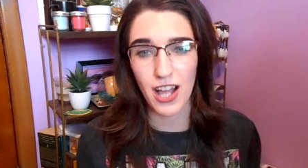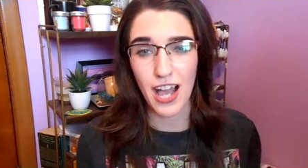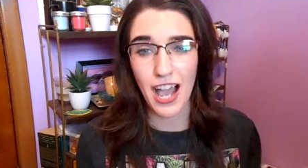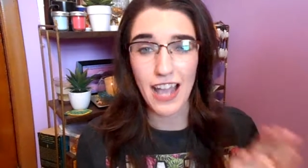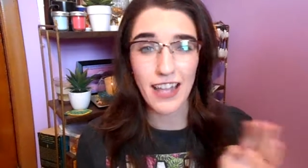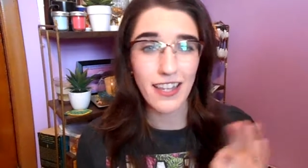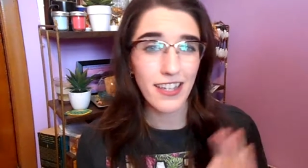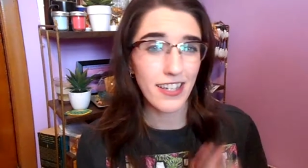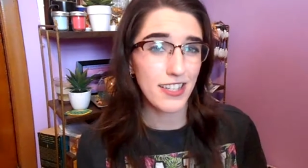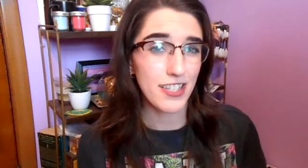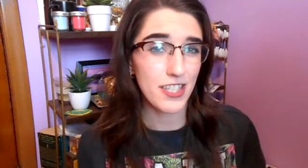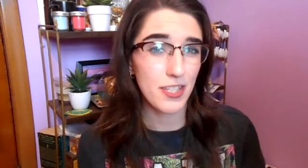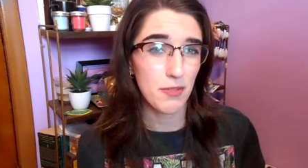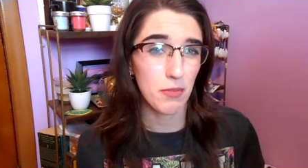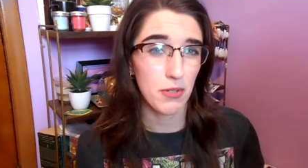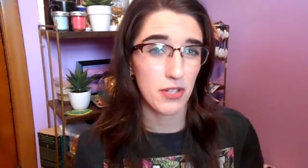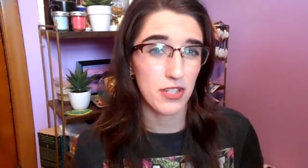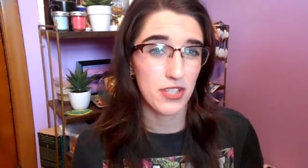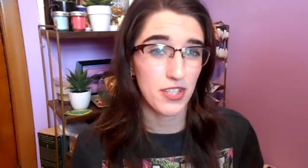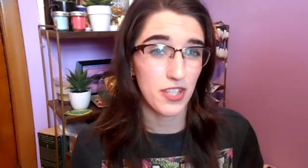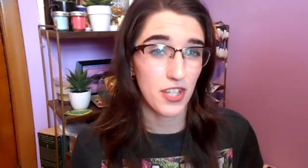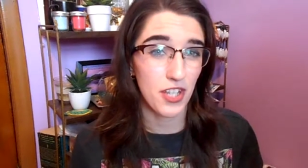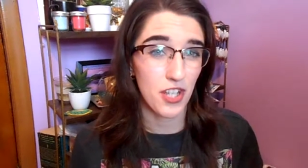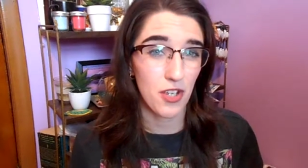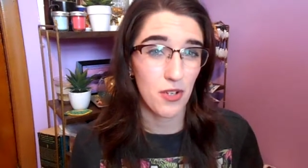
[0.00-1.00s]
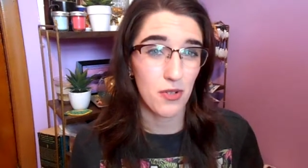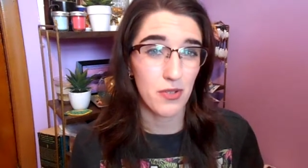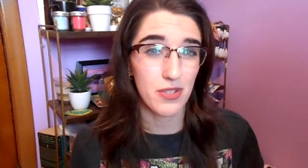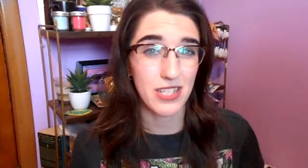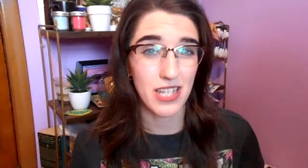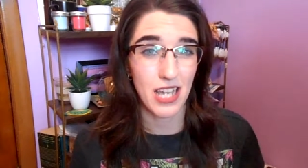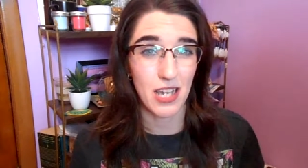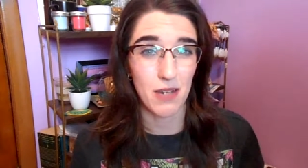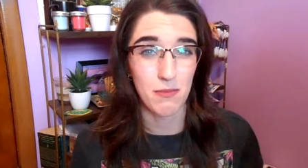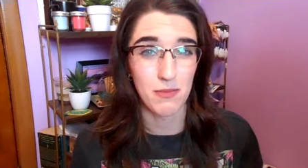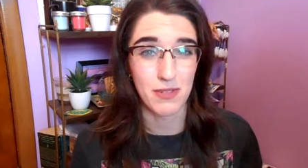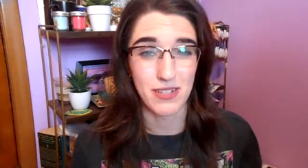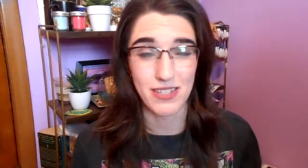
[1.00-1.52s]
I like to personally use
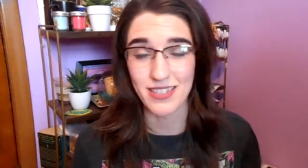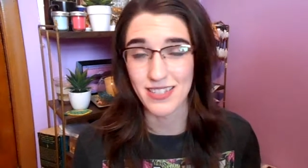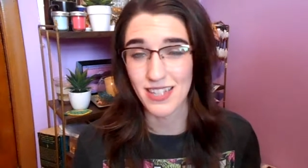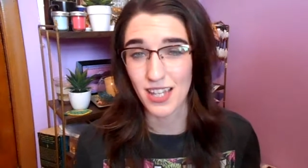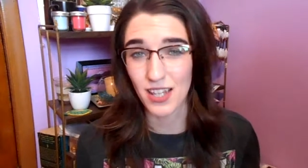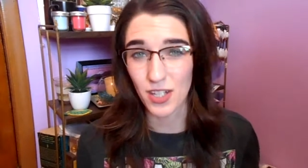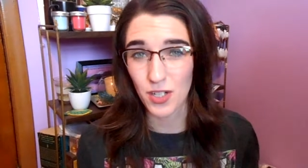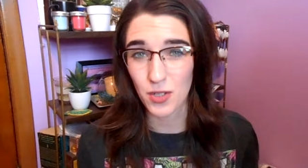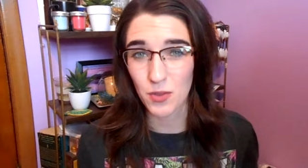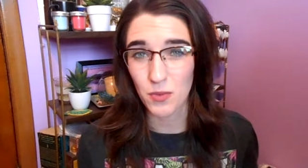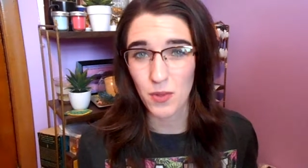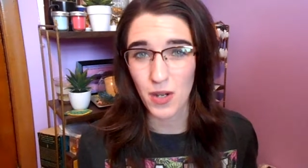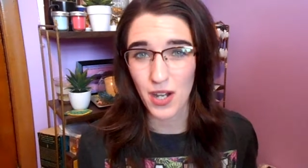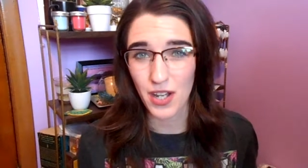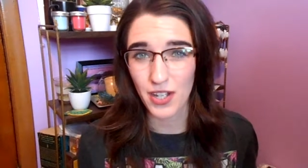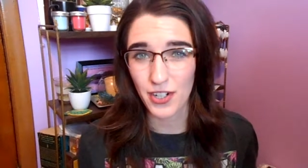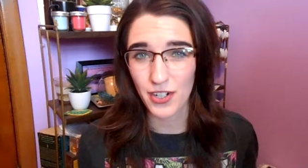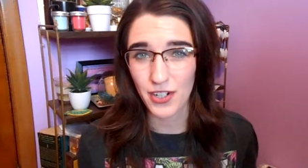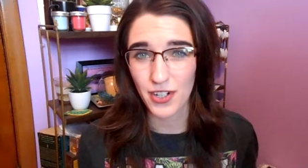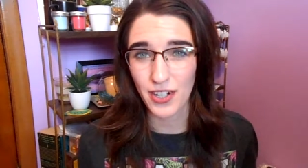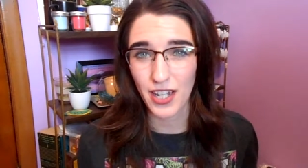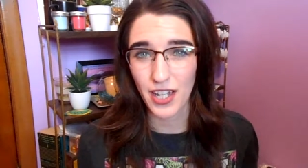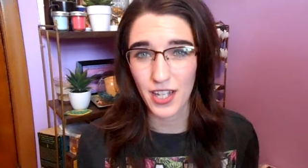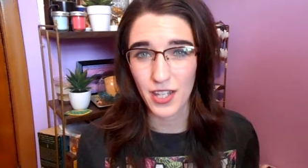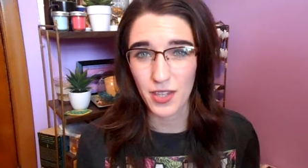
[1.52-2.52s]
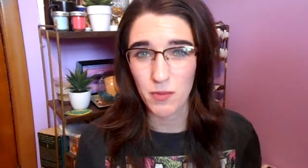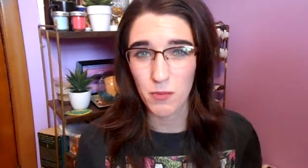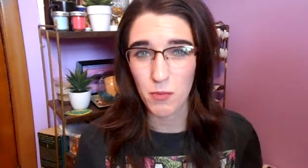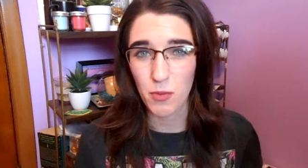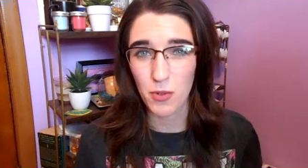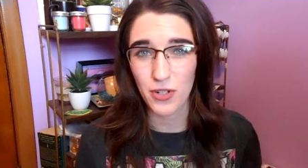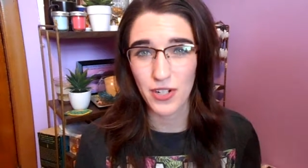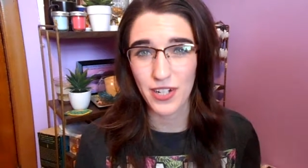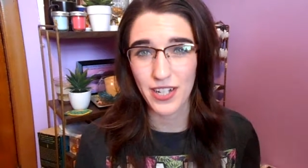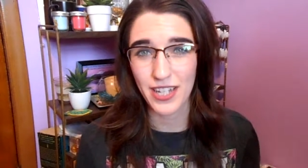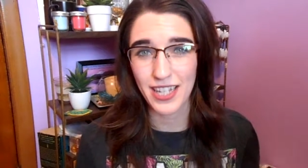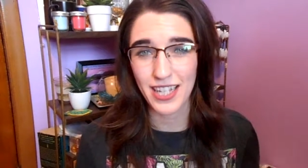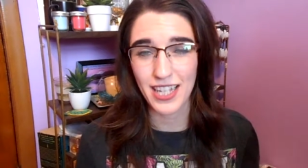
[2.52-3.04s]
a micellar water in the
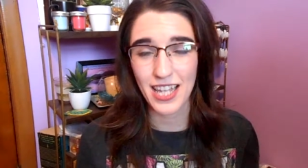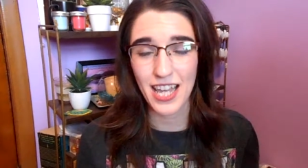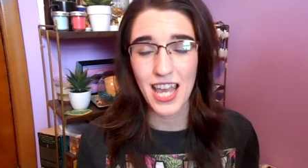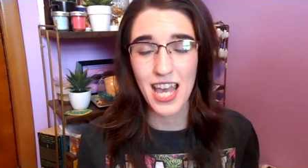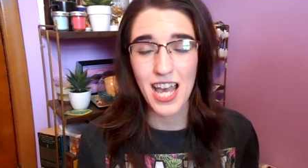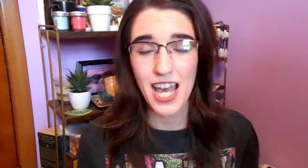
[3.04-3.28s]
morning